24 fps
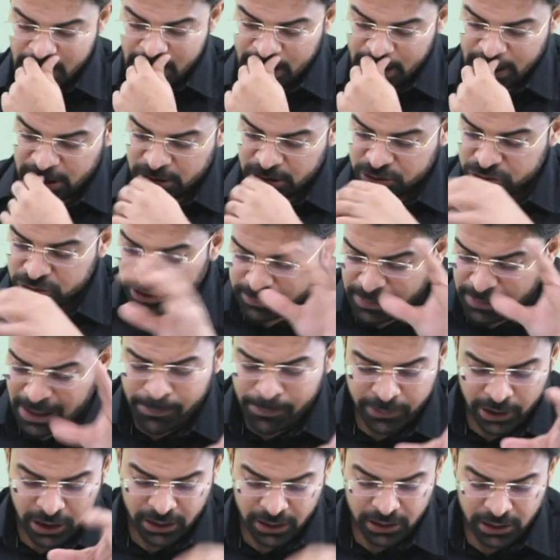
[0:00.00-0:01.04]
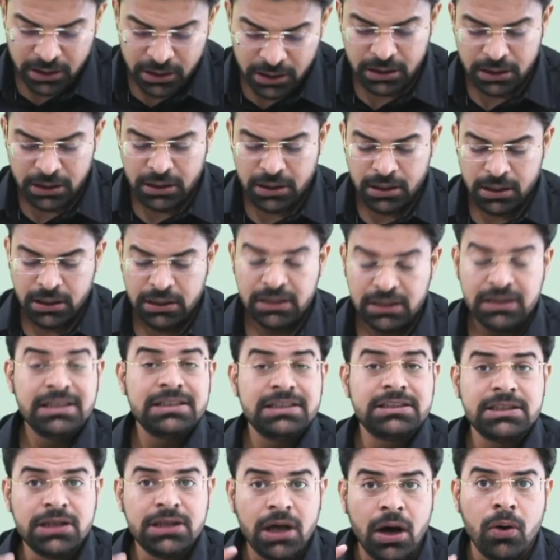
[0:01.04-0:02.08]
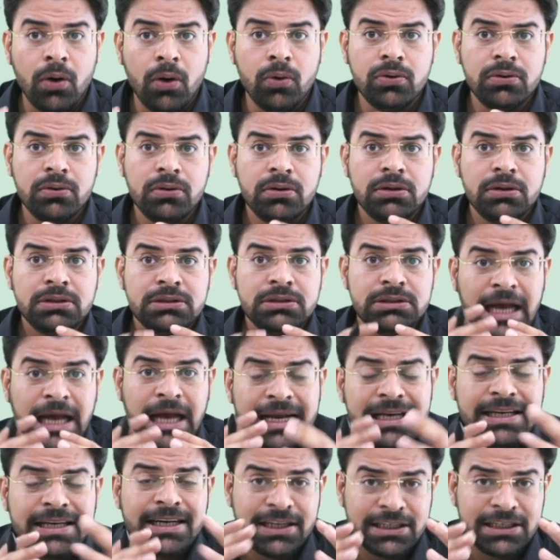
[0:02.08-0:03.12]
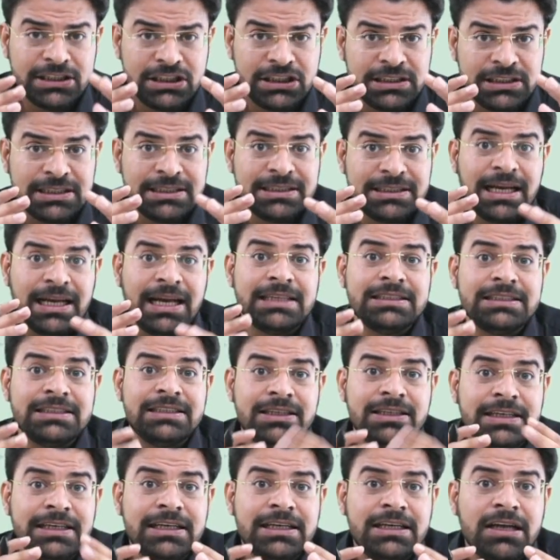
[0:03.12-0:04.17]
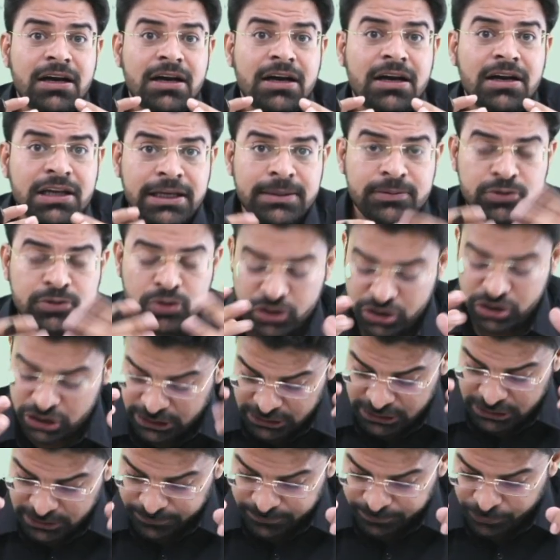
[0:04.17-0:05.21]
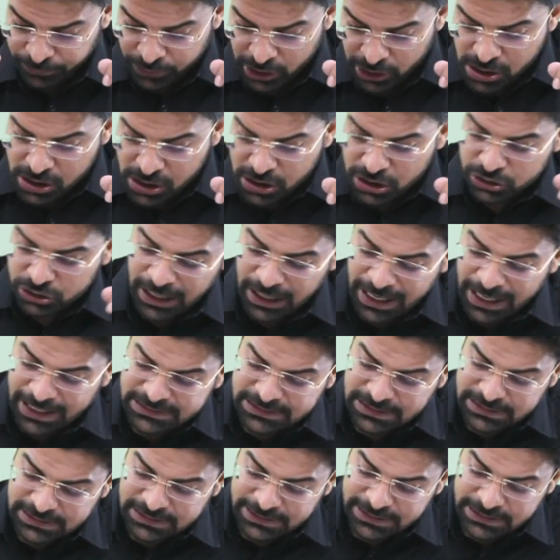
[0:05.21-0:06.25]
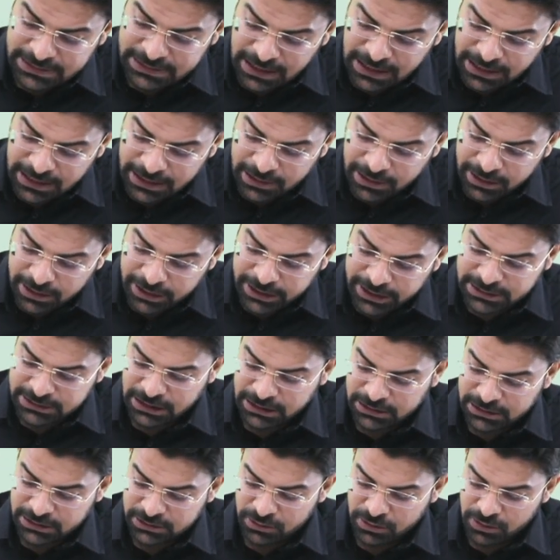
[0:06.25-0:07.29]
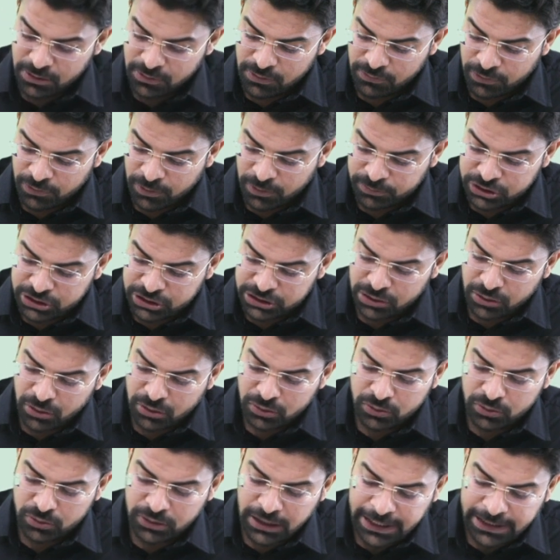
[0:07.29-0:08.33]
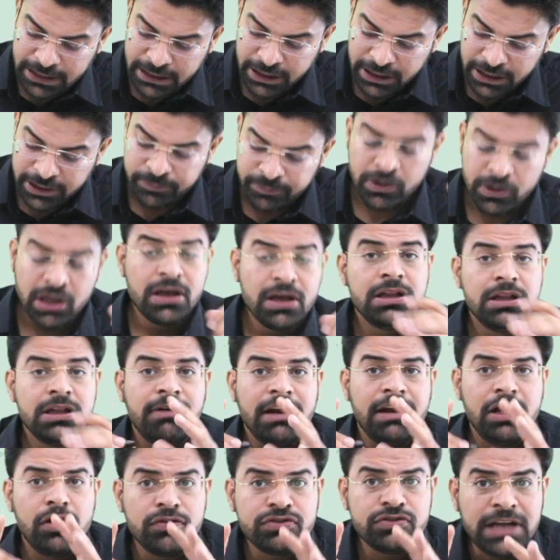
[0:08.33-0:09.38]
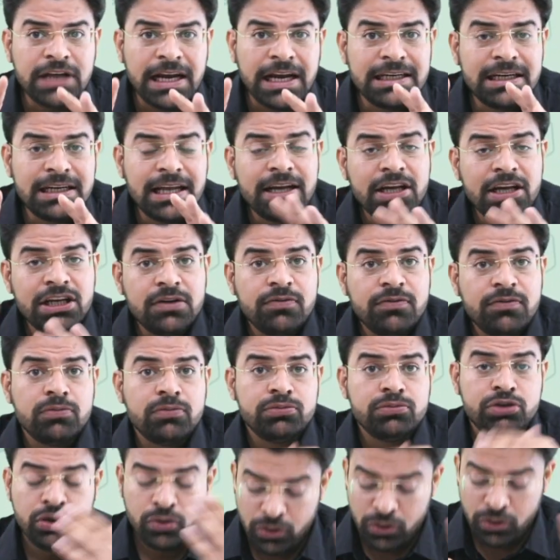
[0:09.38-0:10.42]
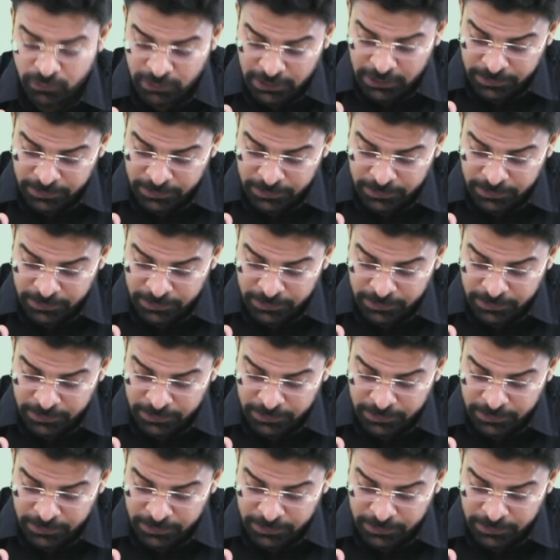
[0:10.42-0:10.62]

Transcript: So remember, This is how sine theta changes as the theta keeps on changing. So as the theta increases from 0 to 90, the value of sine theta increases from 0 to 1.